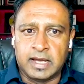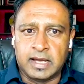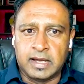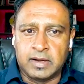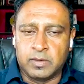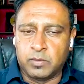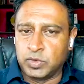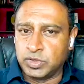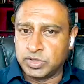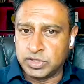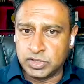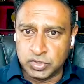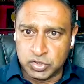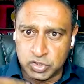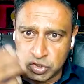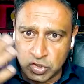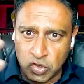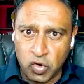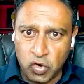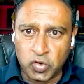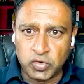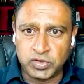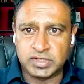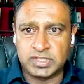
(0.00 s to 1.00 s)
which
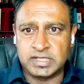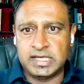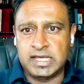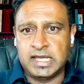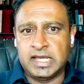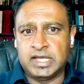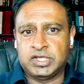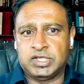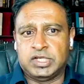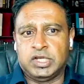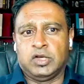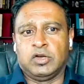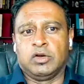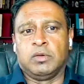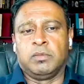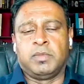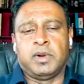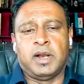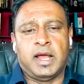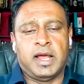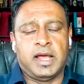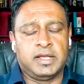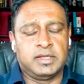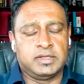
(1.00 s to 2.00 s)
ensures ESG
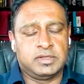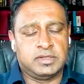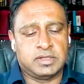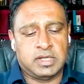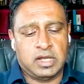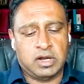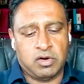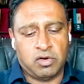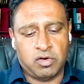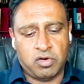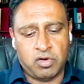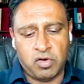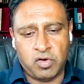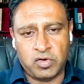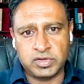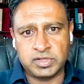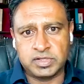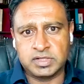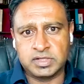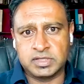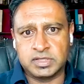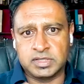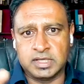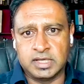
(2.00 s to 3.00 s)
compliance
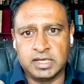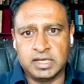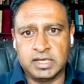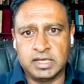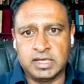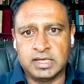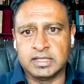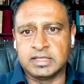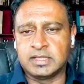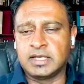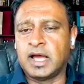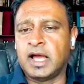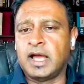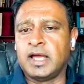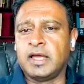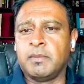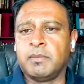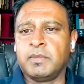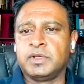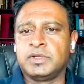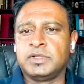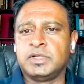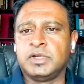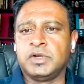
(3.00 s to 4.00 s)
across the entire
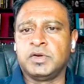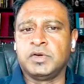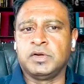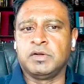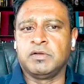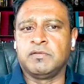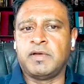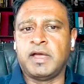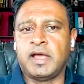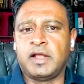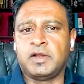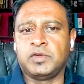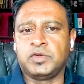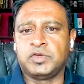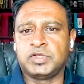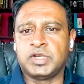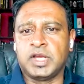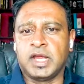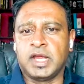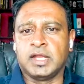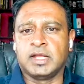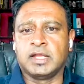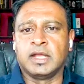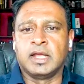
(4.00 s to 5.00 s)
material value
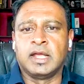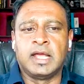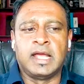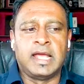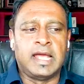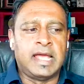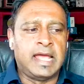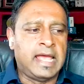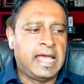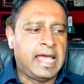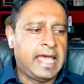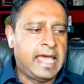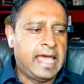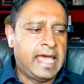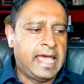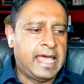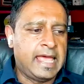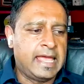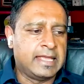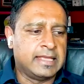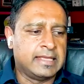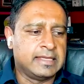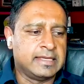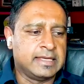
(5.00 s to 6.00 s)
chain.
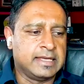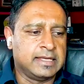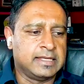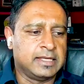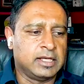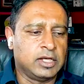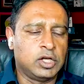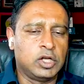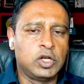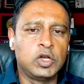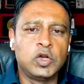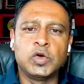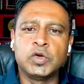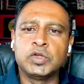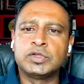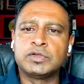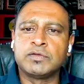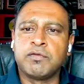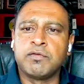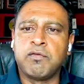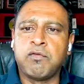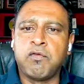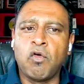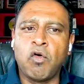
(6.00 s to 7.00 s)
And it includes
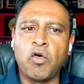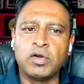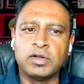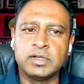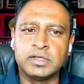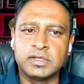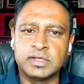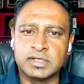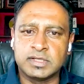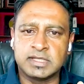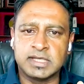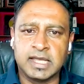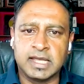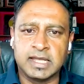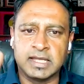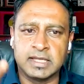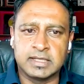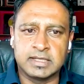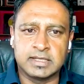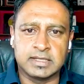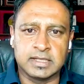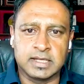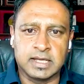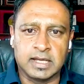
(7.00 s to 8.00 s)
4
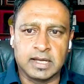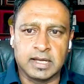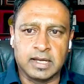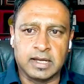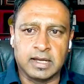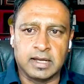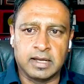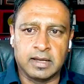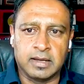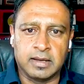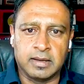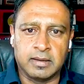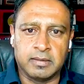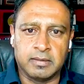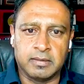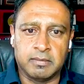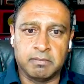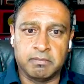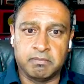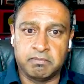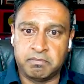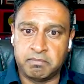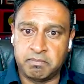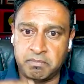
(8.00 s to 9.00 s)
distinct
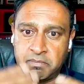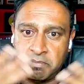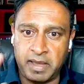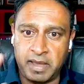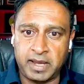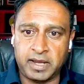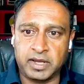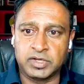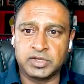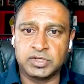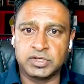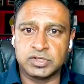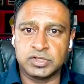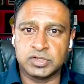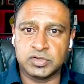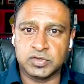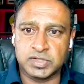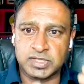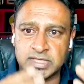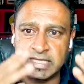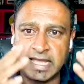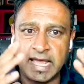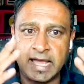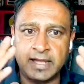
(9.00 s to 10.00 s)
packages or
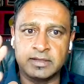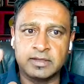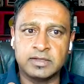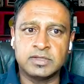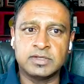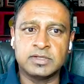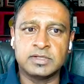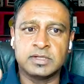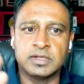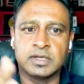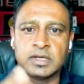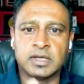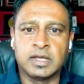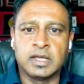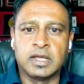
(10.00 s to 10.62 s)
standards.